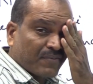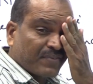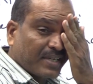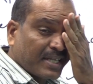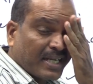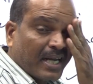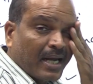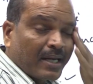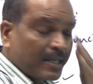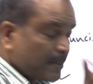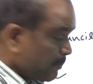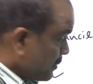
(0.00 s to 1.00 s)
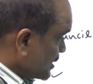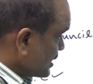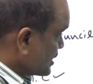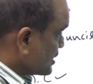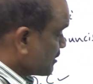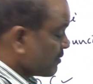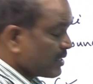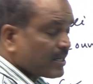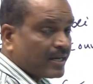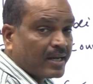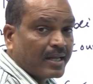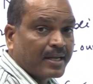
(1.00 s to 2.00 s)
of India, Pandit
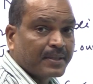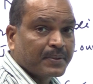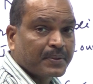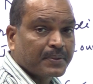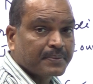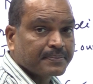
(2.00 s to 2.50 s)
Jawaharlal Nehru.